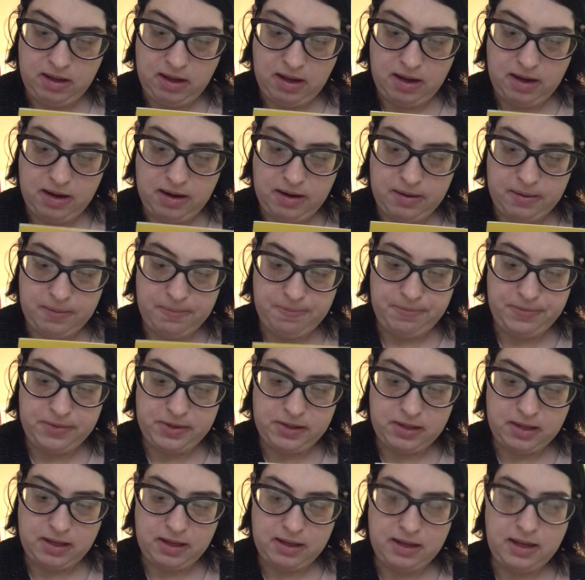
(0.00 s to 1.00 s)
um,
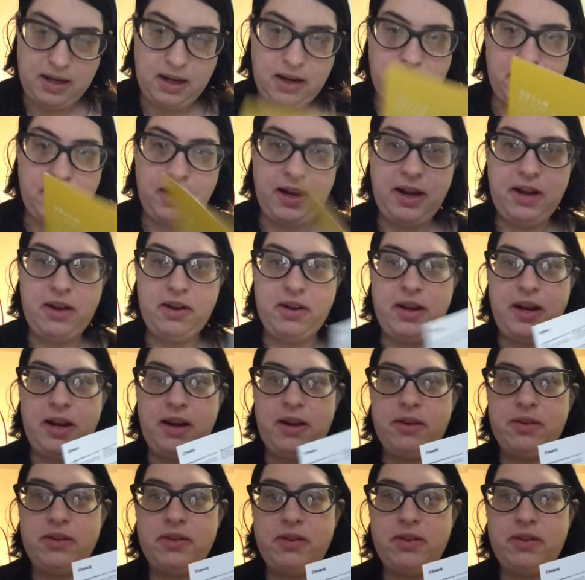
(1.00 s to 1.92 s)
skincare and hair care.